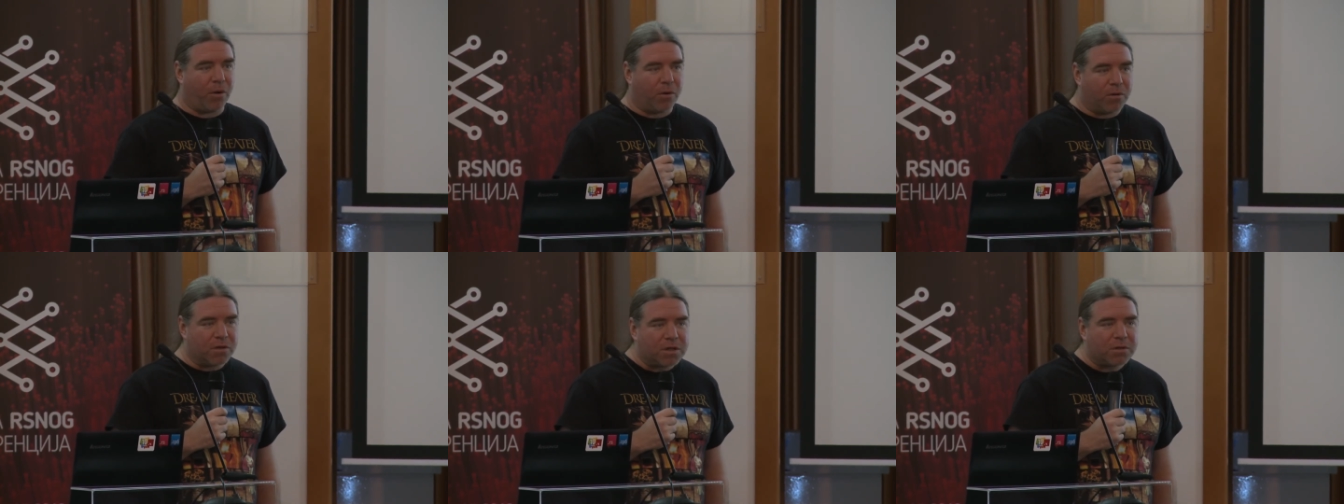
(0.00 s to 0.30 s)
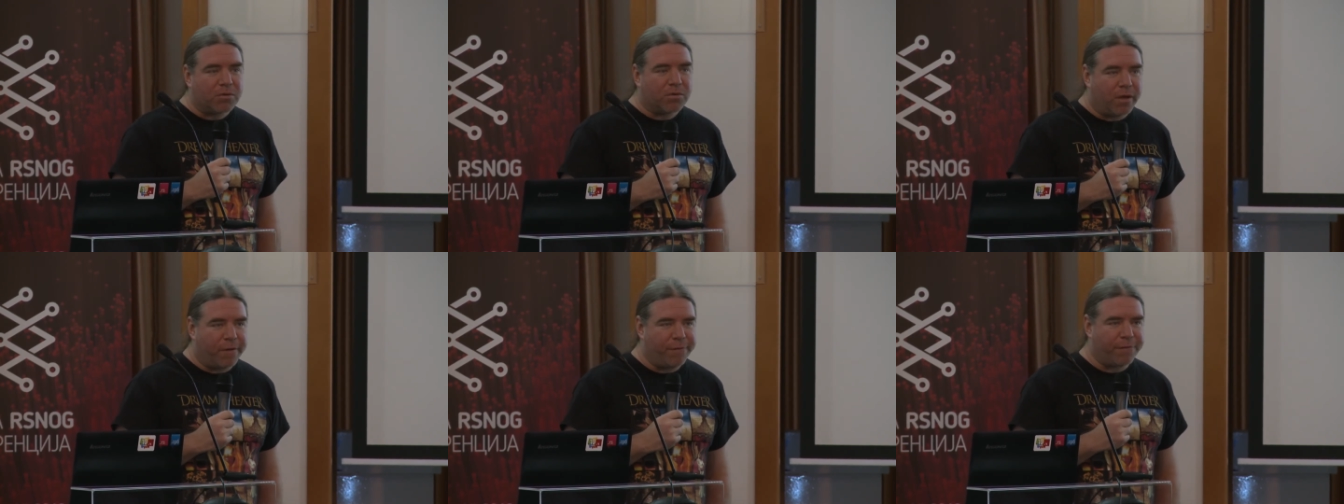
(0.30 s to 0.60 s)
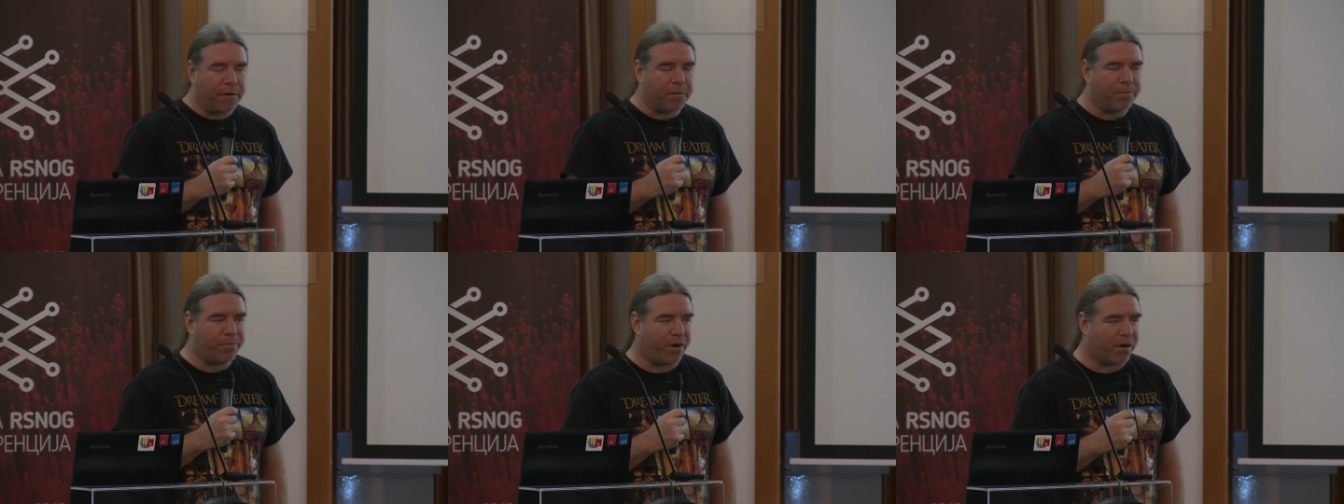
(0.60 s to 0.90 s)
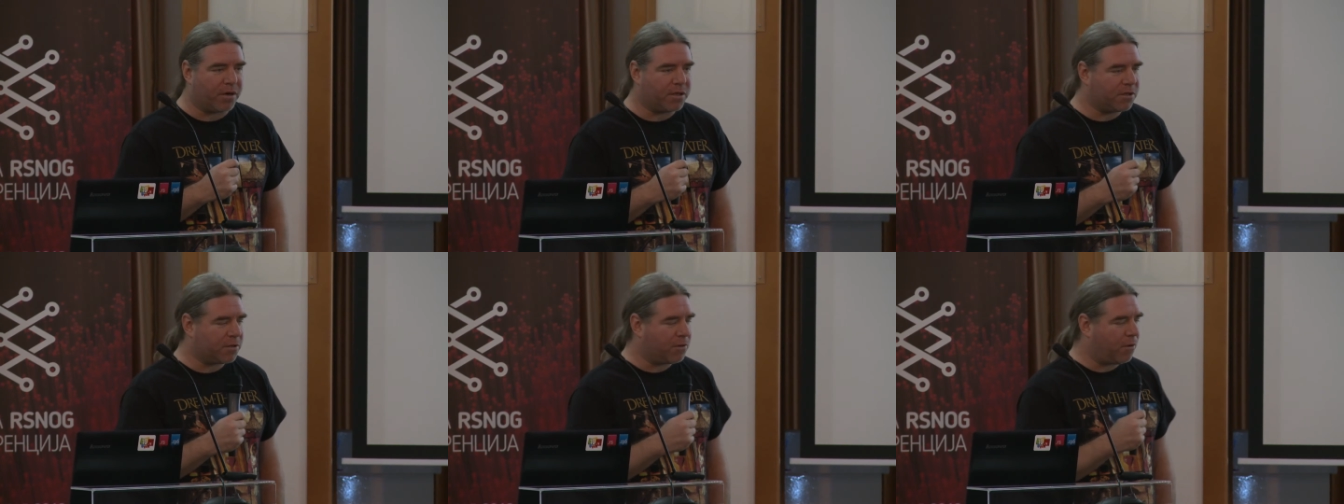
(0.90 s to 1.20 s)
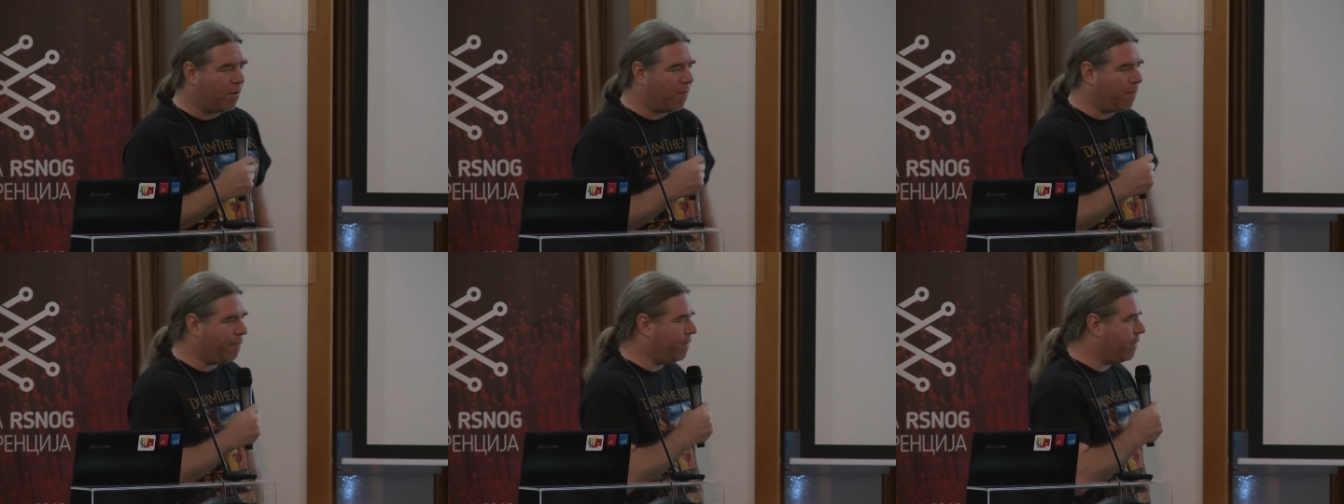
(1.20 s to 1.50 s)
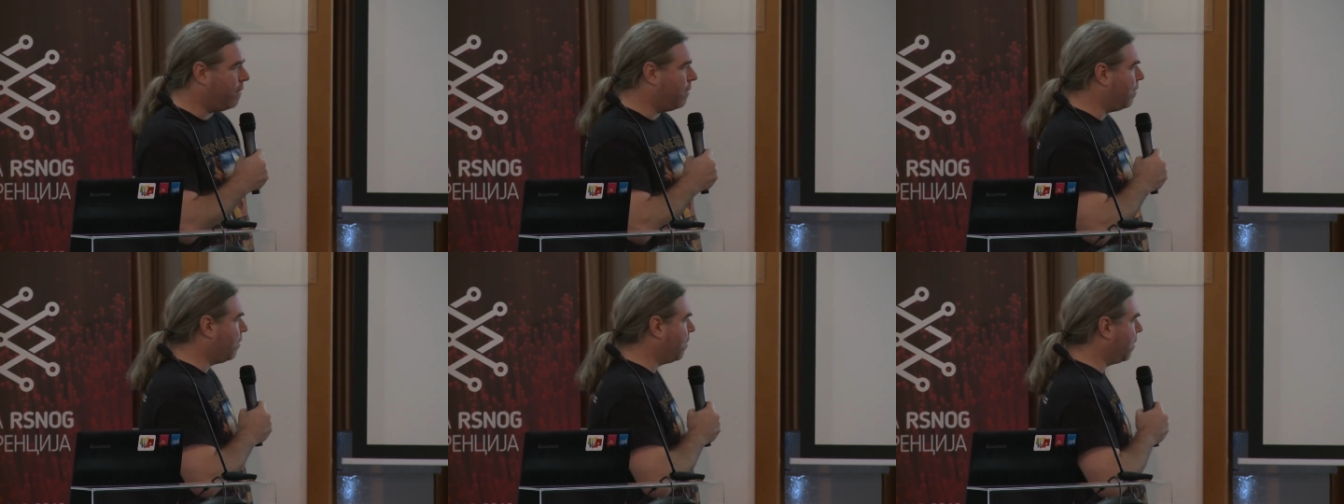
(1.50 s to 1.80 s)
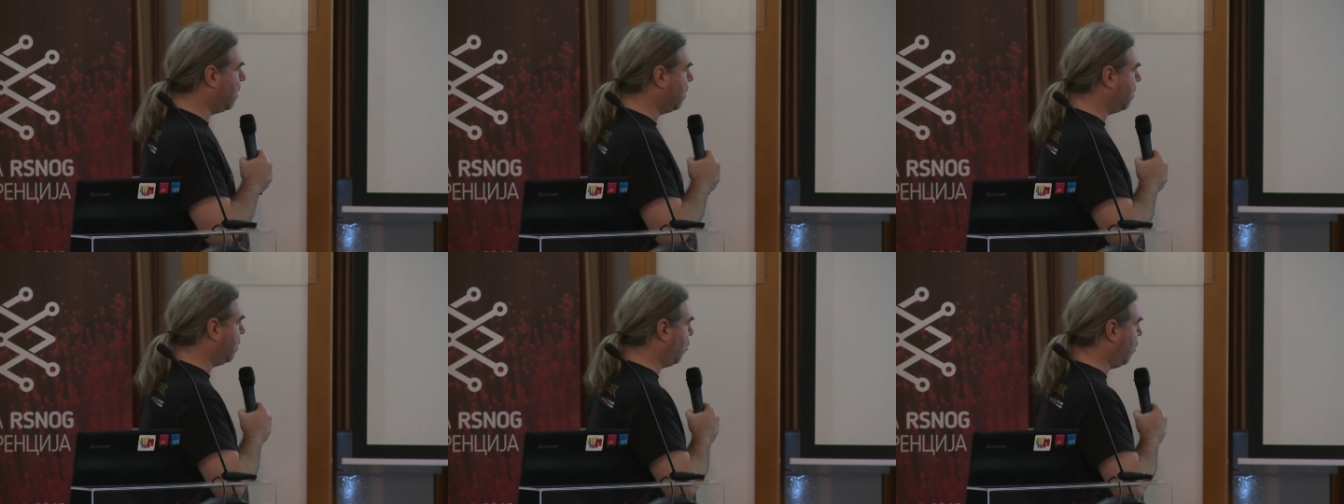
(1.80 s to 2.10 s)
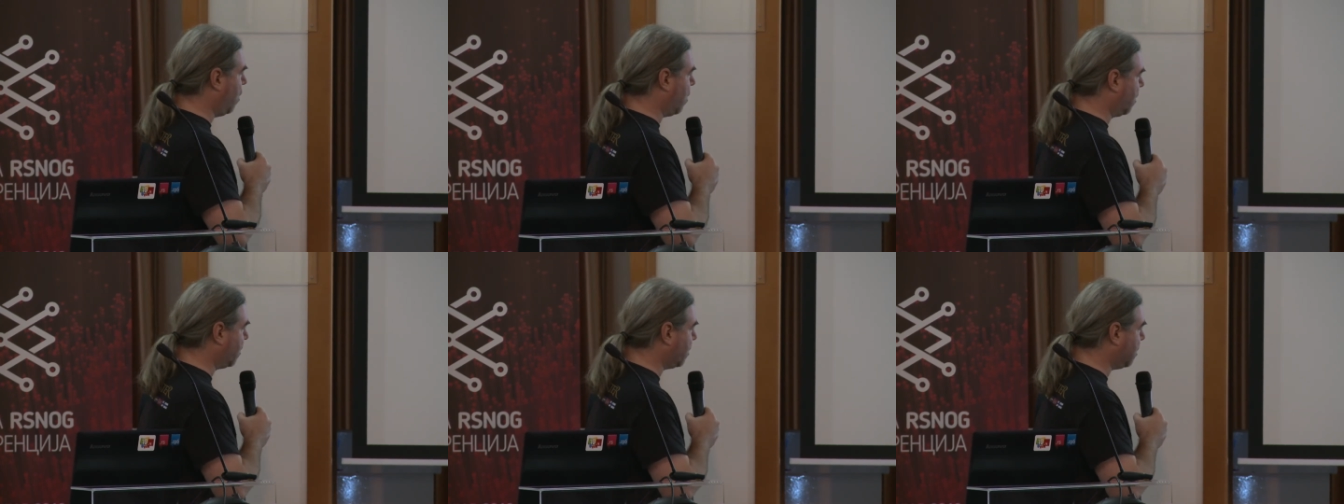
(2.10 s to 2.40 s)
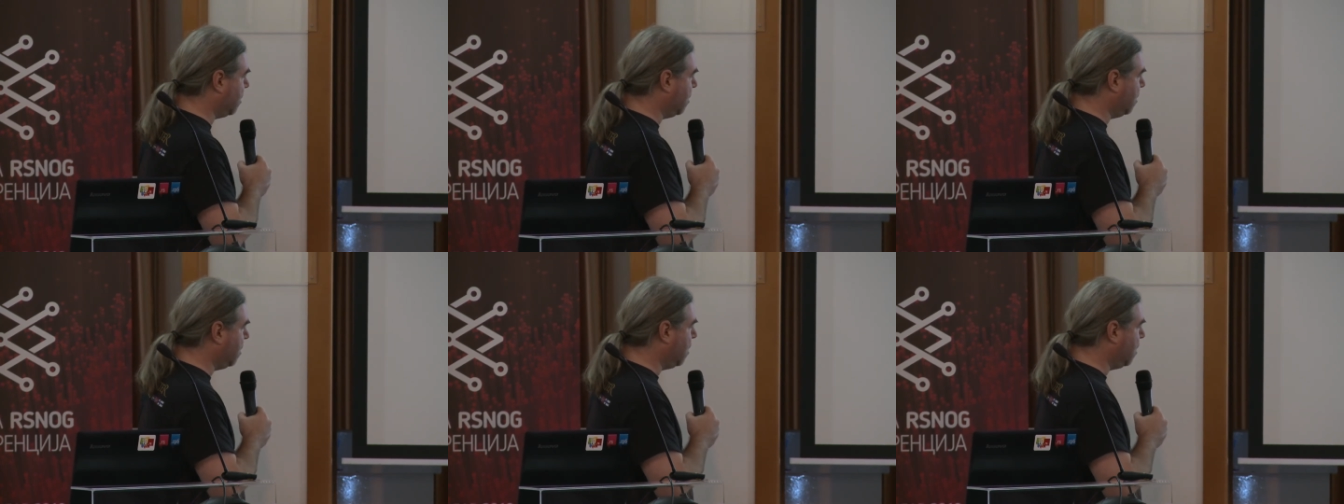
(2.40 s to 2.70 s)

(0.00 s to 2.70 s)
also different parts of the world.